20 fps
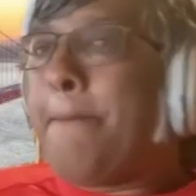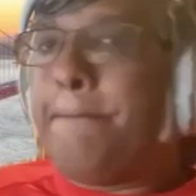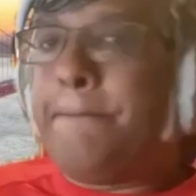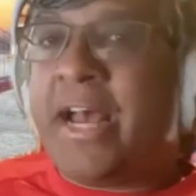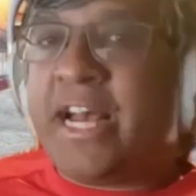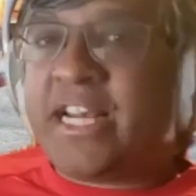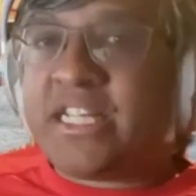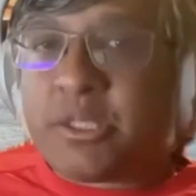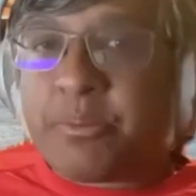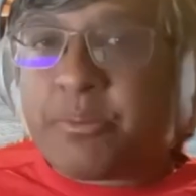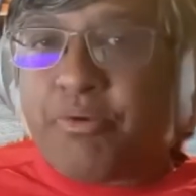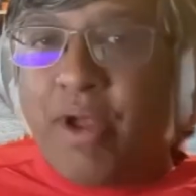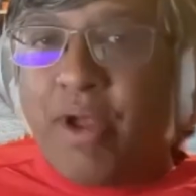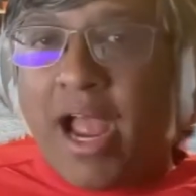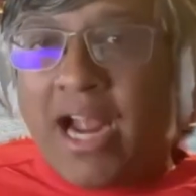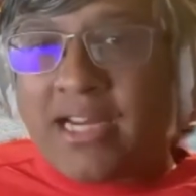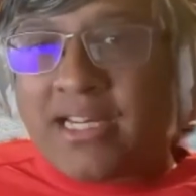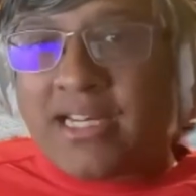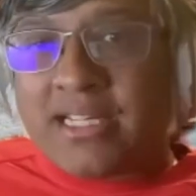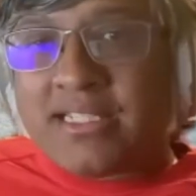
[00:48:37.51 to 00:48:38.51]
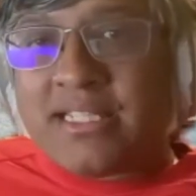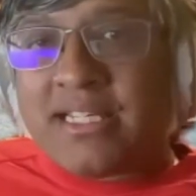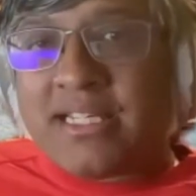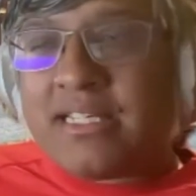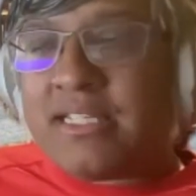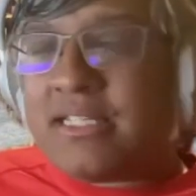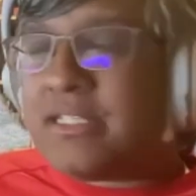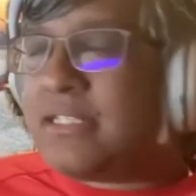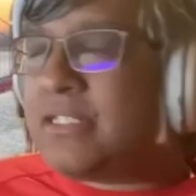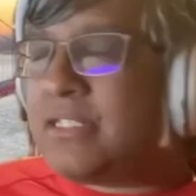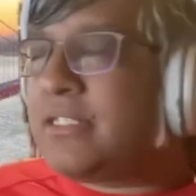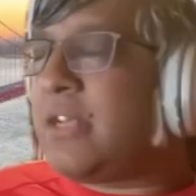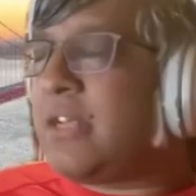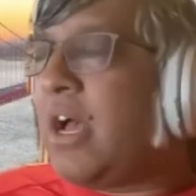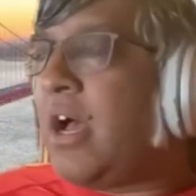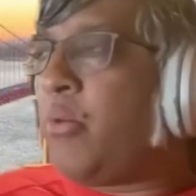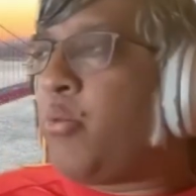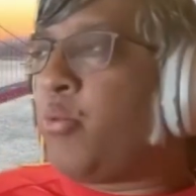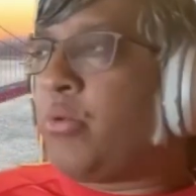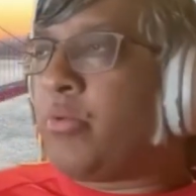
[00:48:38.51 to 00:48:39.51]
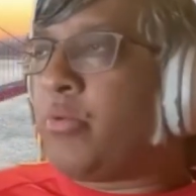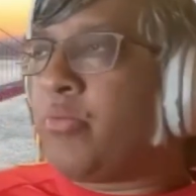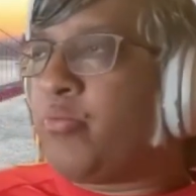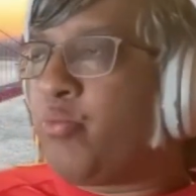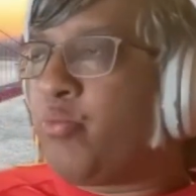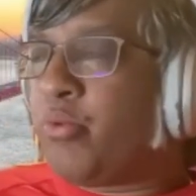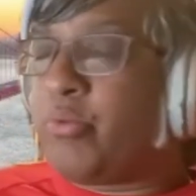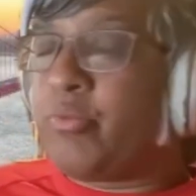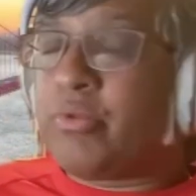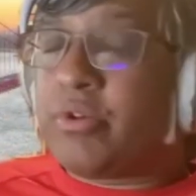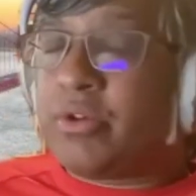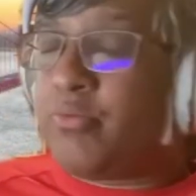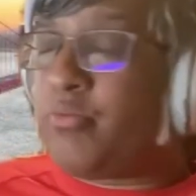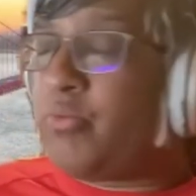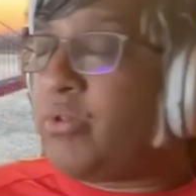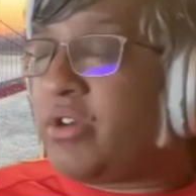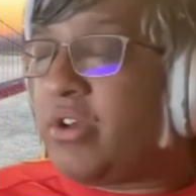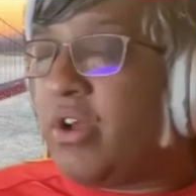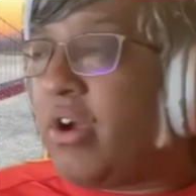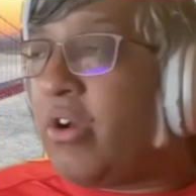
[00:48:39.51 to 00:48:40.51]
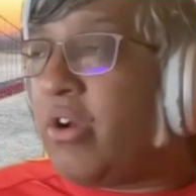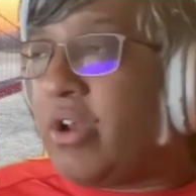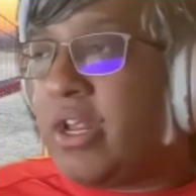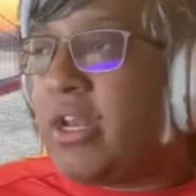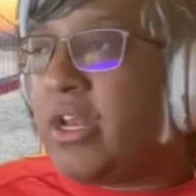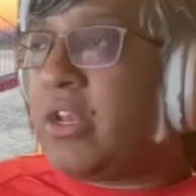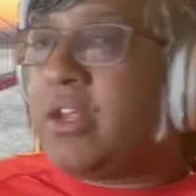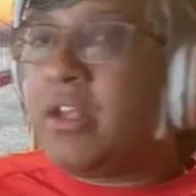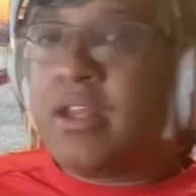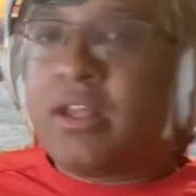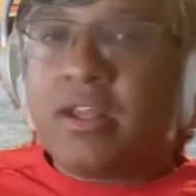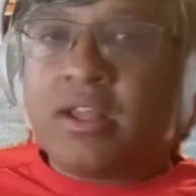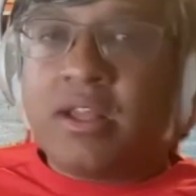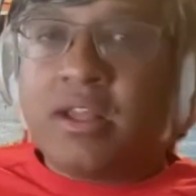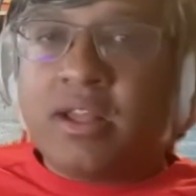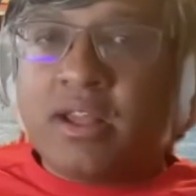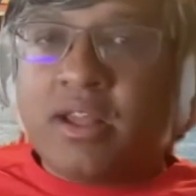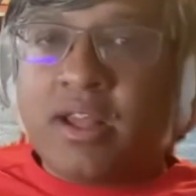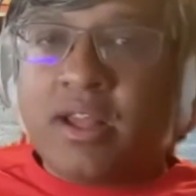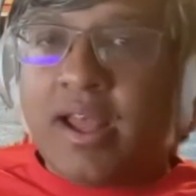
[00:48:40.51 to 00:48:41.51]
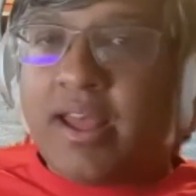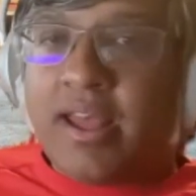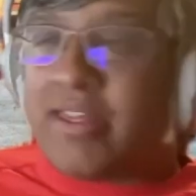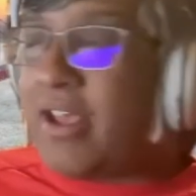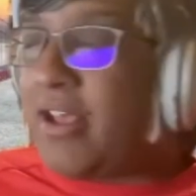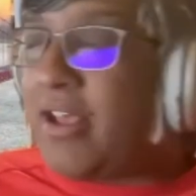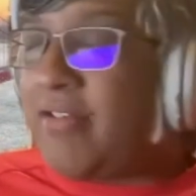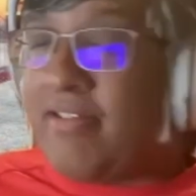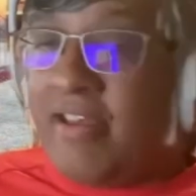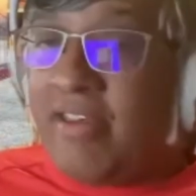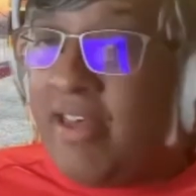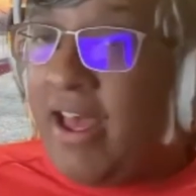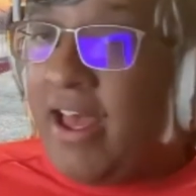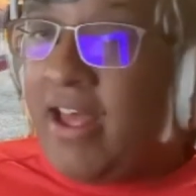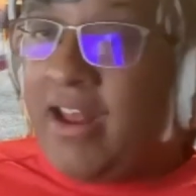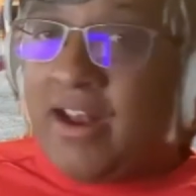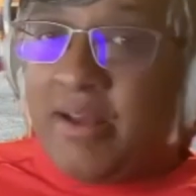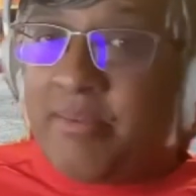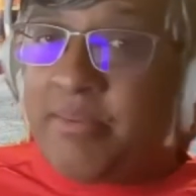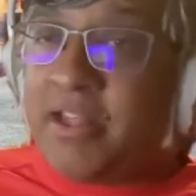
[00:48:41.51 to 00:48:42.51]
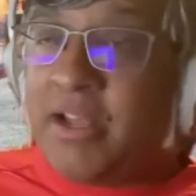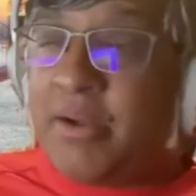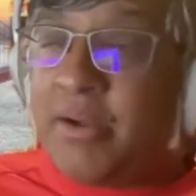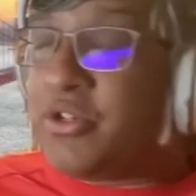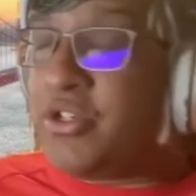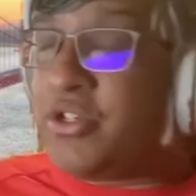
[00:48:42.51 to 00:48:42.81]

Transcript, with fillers: best practices were retarded. I think I'd say that. I mean, they were